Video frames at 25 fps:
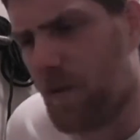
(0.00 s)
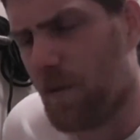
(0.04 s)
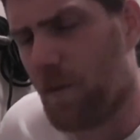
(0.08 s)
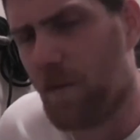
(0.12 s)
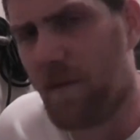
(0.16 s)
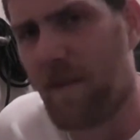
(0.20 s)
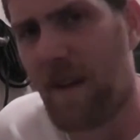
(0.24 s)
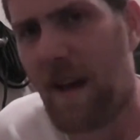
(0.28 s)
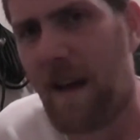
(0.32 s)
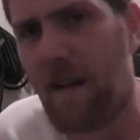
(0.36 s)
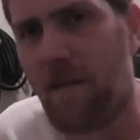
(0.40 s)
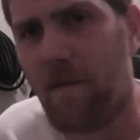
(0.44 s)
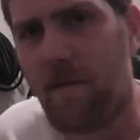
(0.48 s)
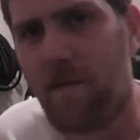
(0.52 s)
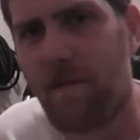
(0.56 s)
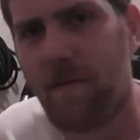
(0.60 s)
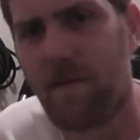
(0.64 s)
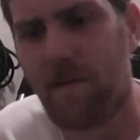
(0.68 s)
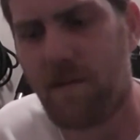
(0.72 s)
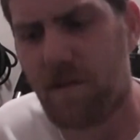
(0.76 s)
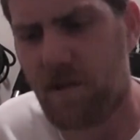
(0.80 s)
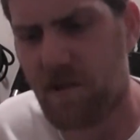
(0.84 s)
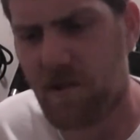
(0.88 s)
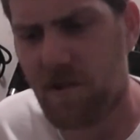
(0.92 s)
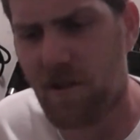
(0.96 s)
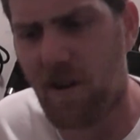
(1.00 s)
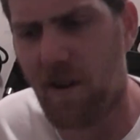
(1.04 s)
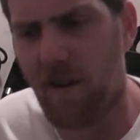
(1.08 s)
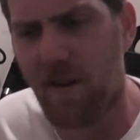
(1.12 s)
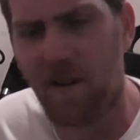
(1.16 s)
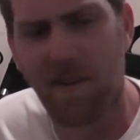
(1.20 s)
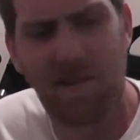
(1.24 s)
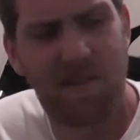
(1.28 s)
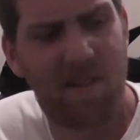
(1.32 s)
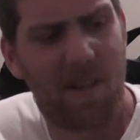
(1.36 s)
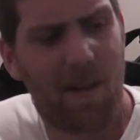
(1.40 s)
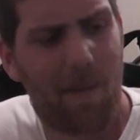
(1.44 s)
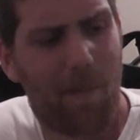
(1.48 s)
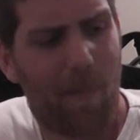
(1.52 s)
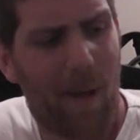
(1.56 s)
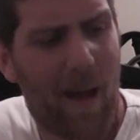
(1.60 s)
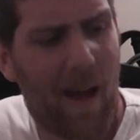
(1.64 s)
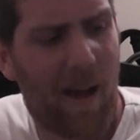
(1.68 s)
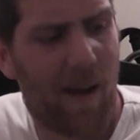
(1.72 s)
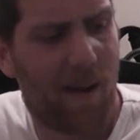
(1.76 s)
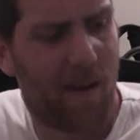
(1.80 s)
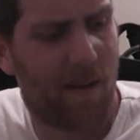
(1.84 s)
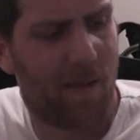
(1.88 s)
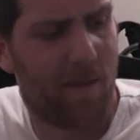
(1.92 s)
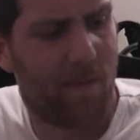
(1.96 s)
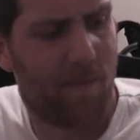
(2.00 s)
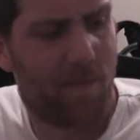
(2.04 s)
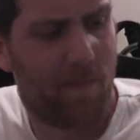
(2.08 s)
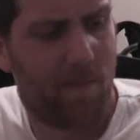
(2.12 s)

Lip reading: all down. starting to see a pattern.